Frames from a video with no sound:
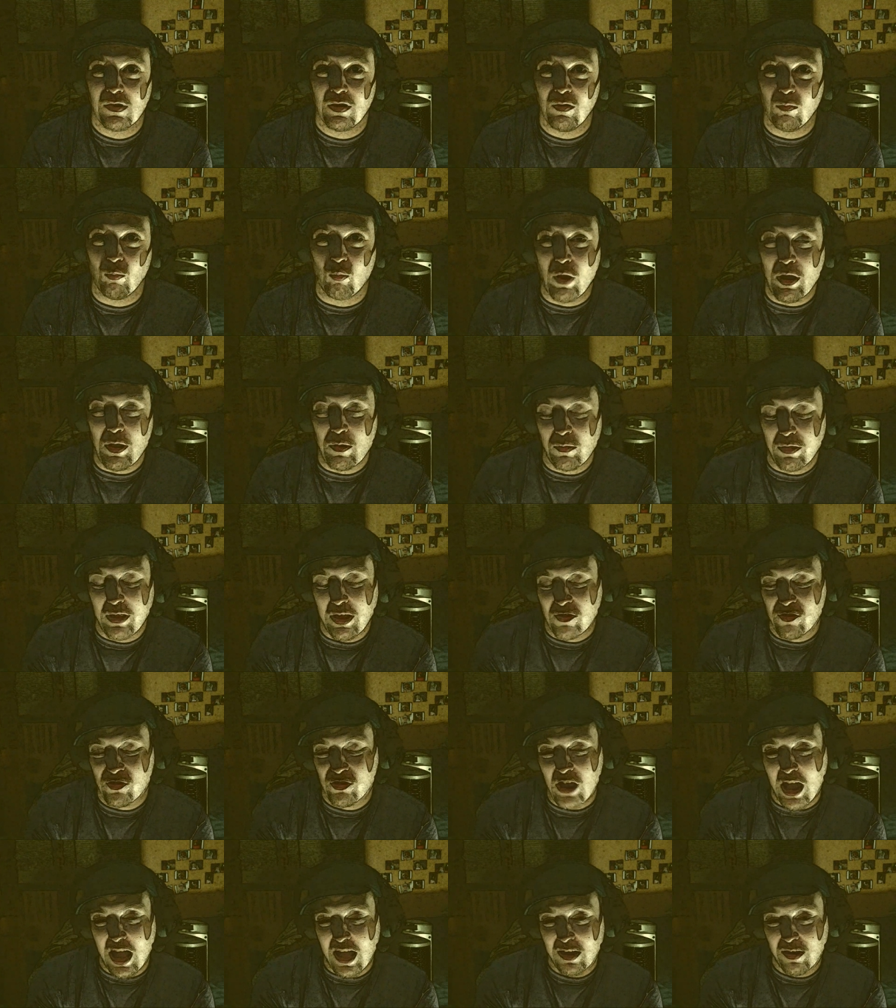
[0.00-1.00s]
when the
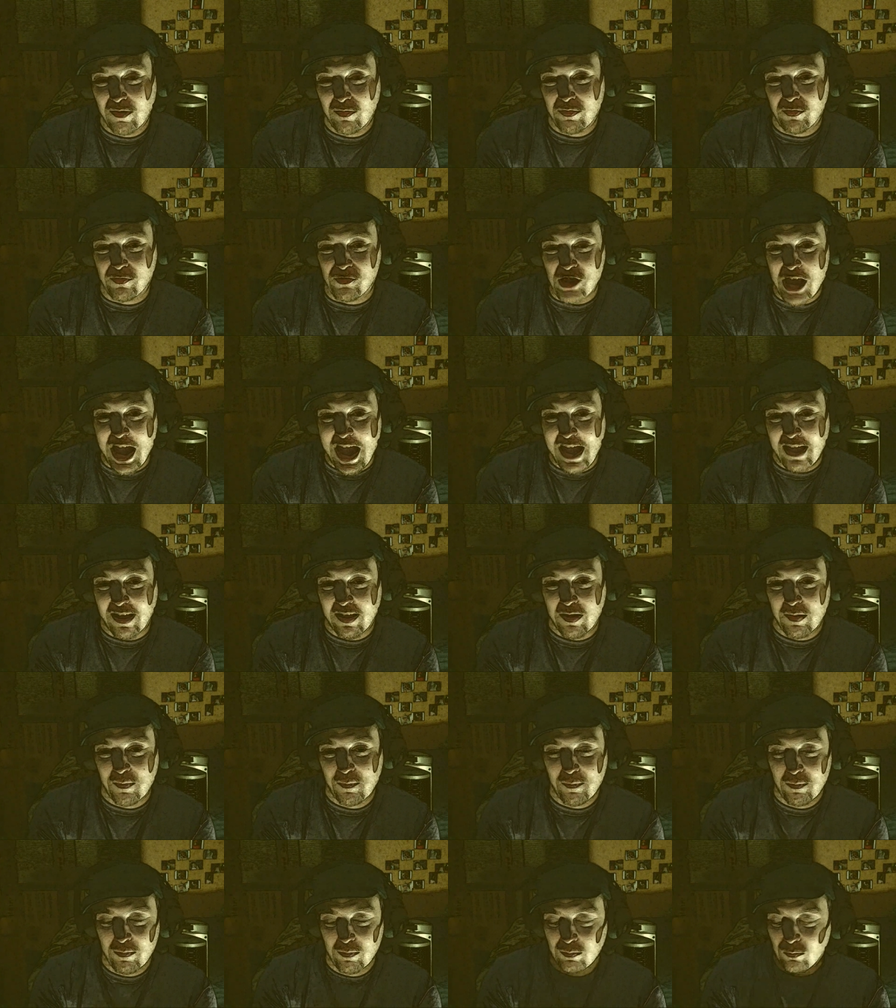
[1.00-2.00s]
shot of Jack,
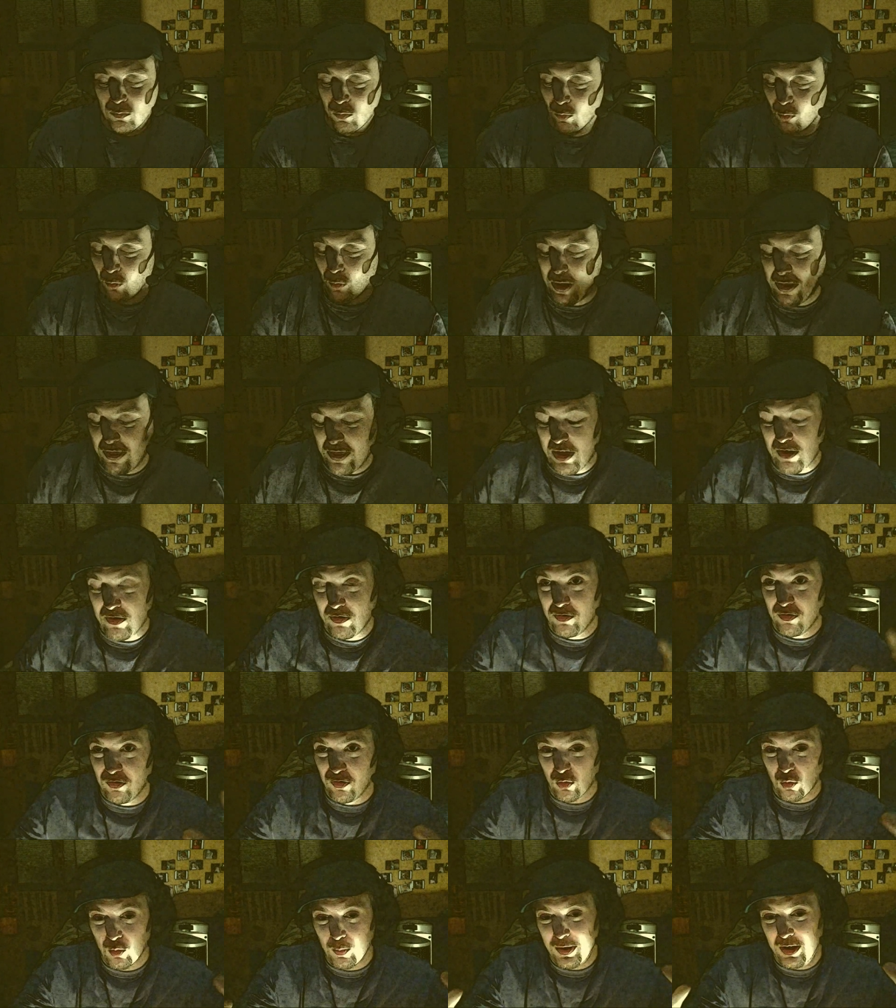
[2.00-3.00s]
when they
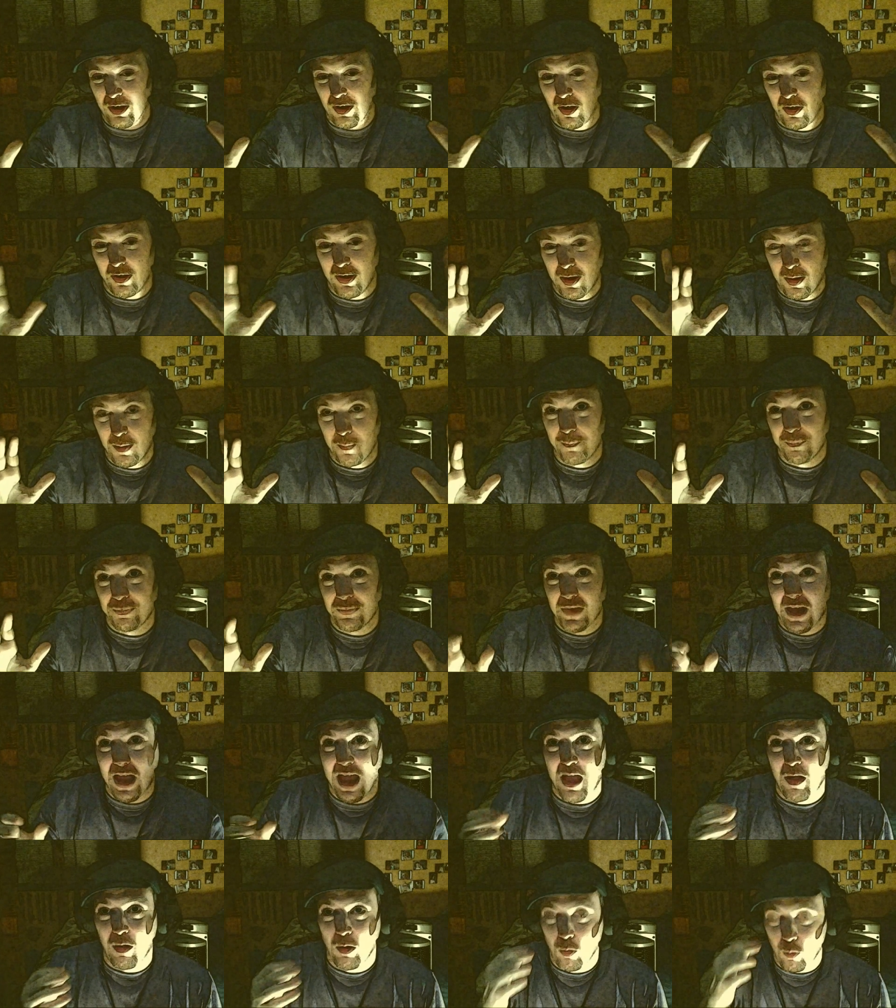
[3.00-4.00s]
zoom in on him
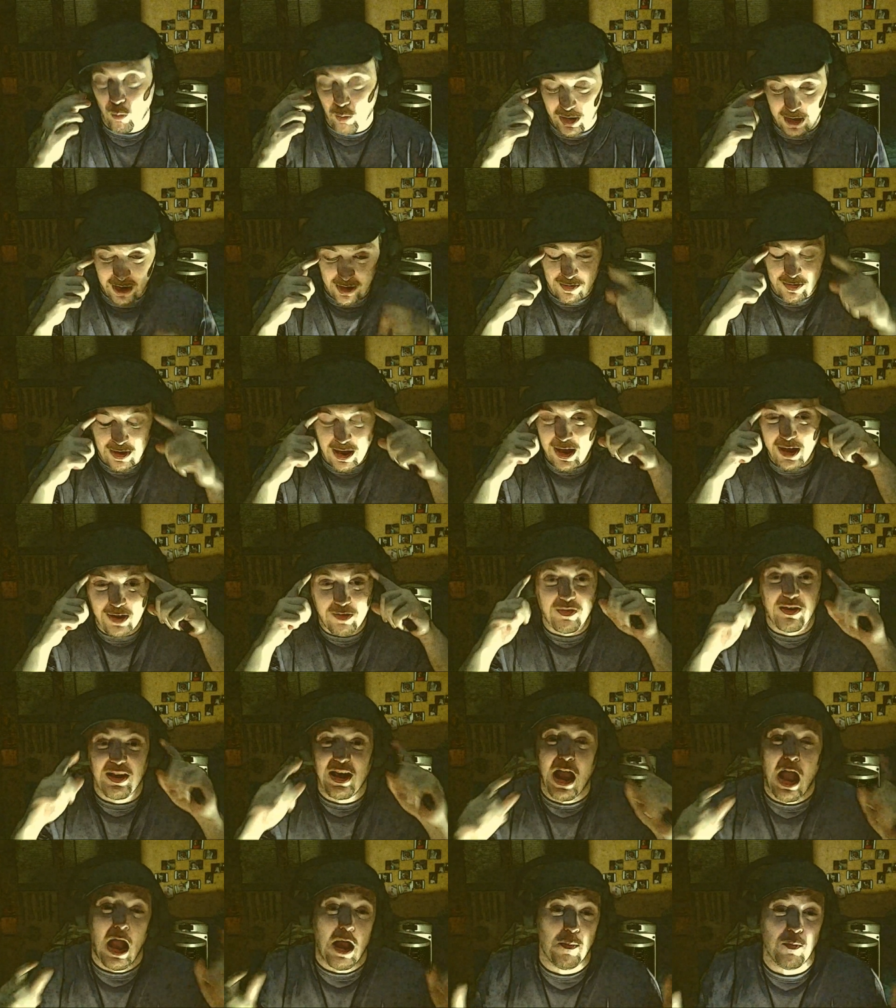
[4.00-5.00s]
with his, it's
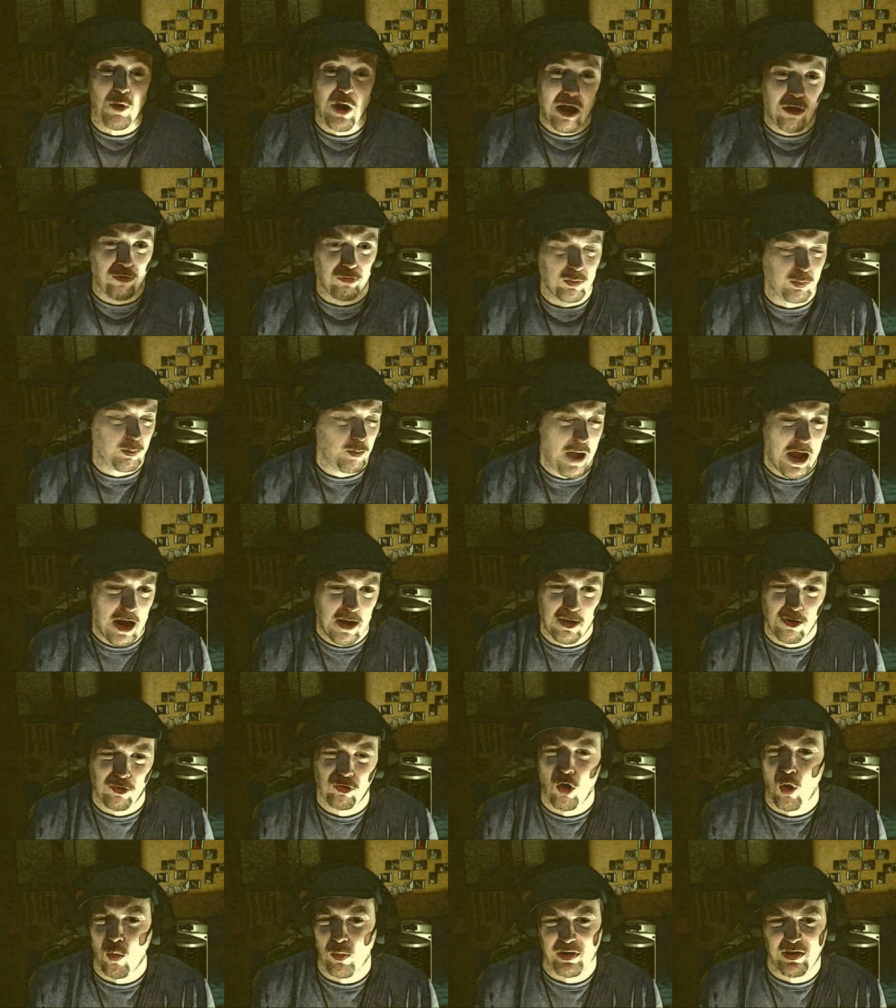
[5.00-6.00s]
the eyebrows, man.
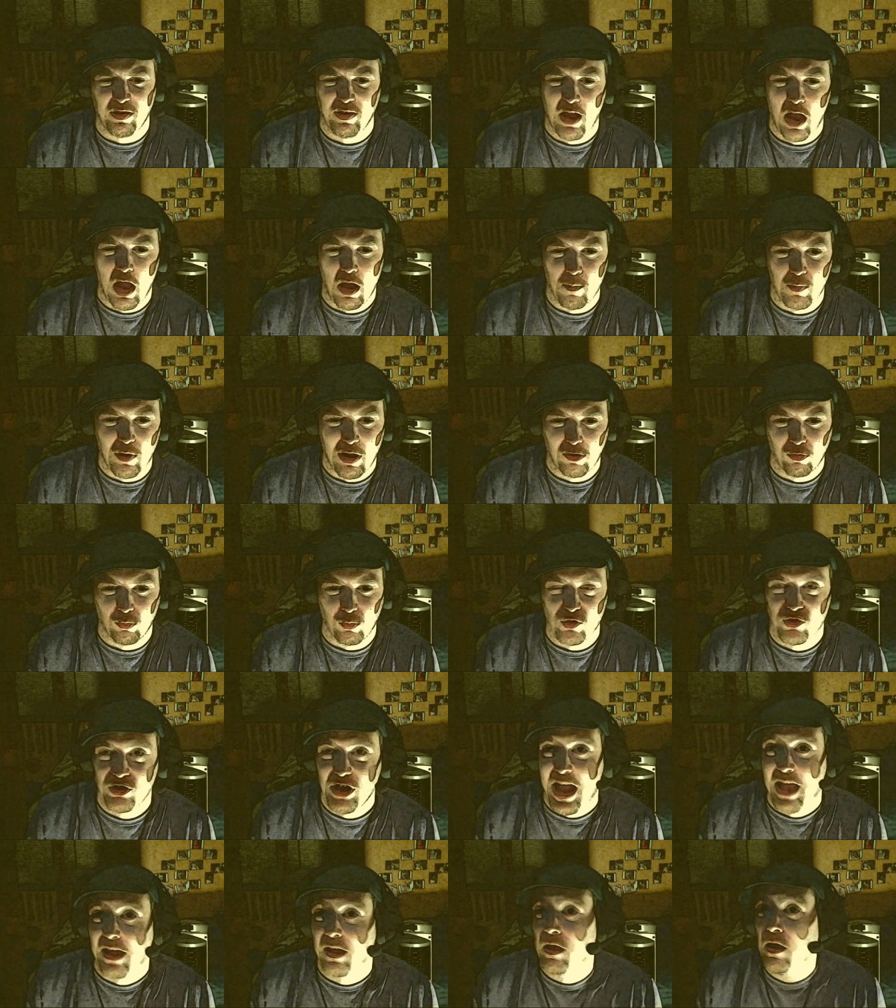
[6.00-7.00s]
It's always the eyebrows with
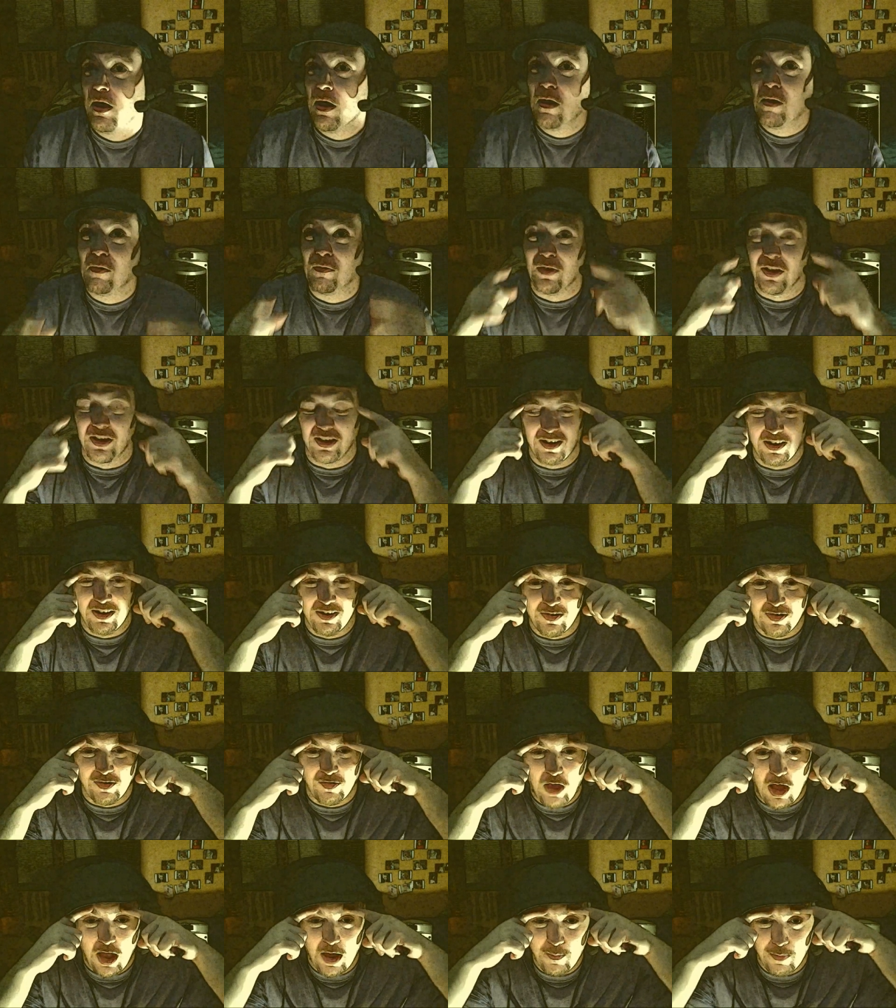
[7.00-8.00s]
Jack. Like,
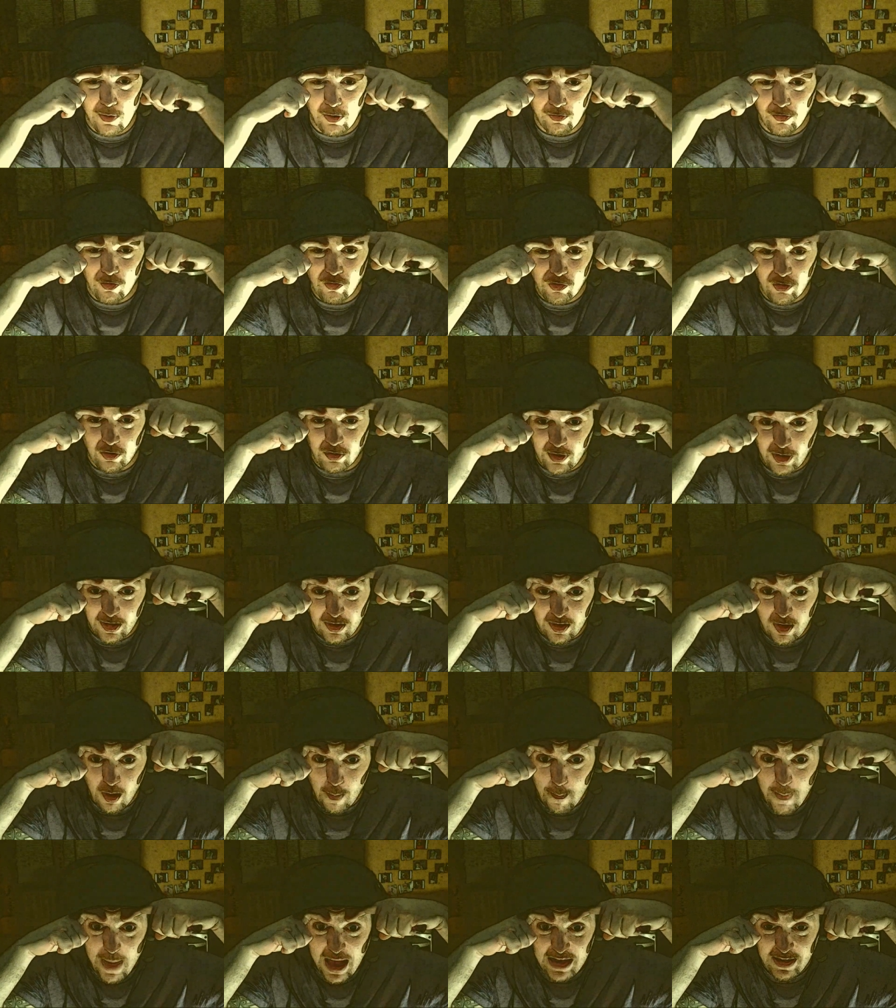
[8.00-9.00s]
his eyebrows are just like
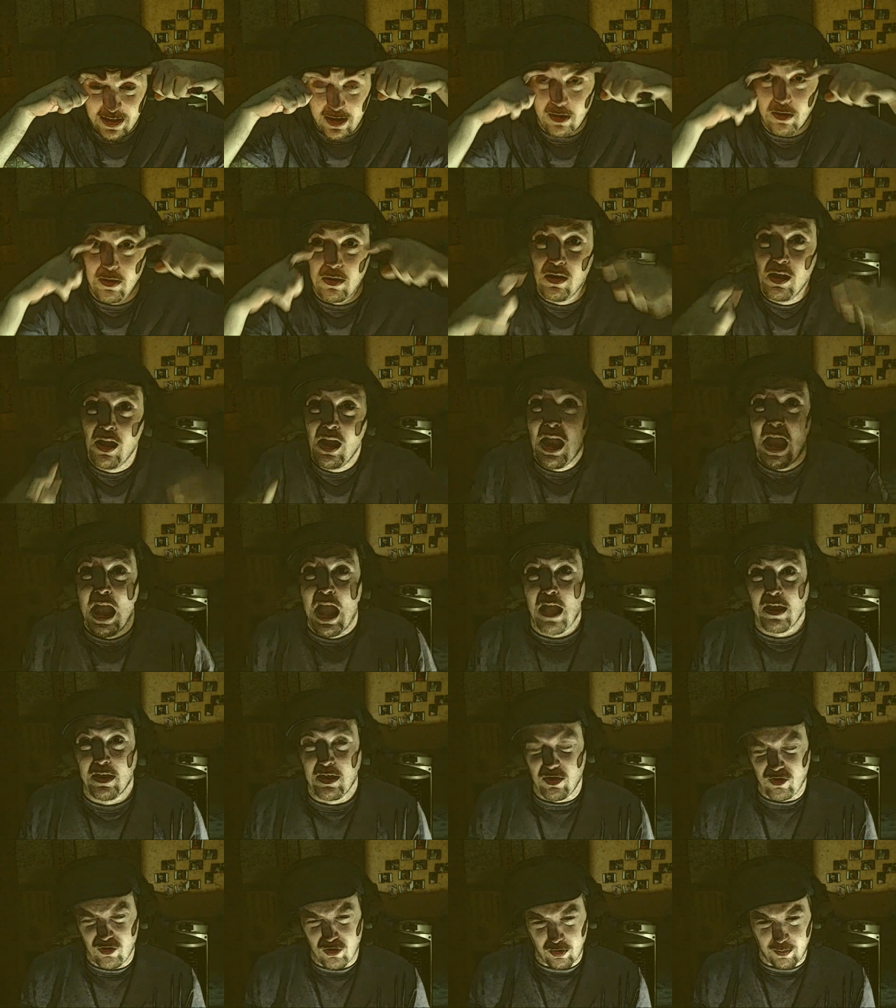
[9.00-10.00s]
demented, and
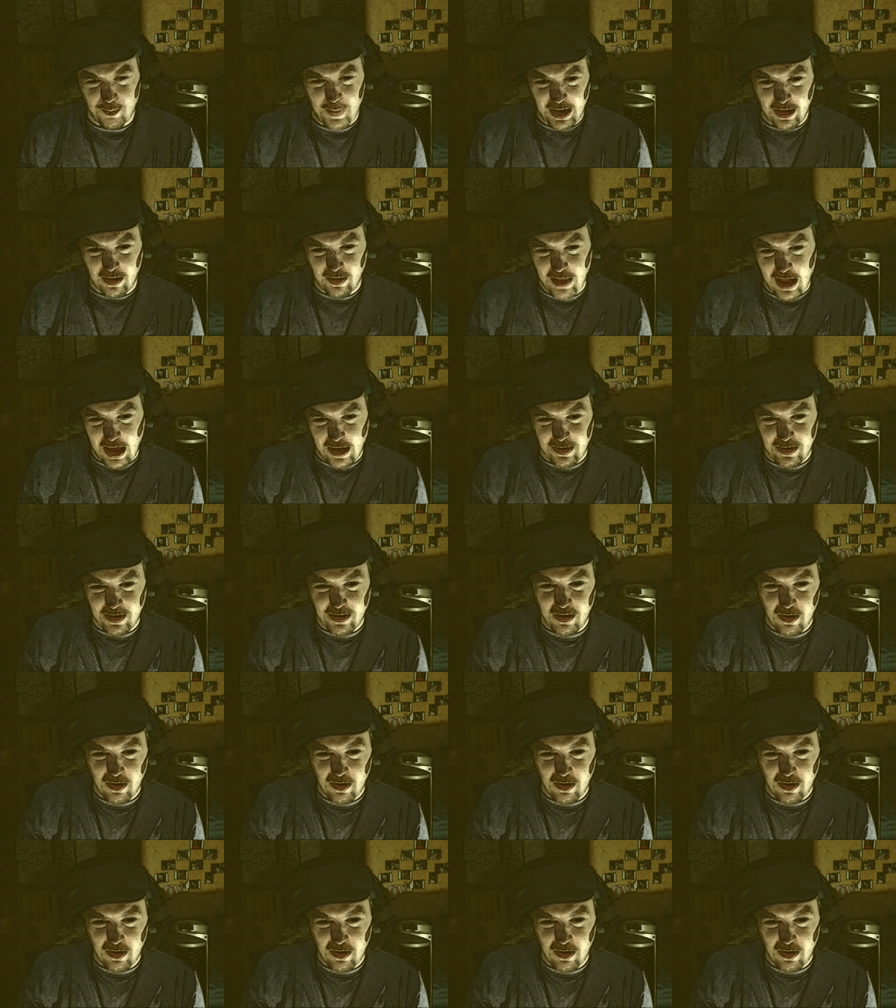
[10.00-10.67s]
he's just making that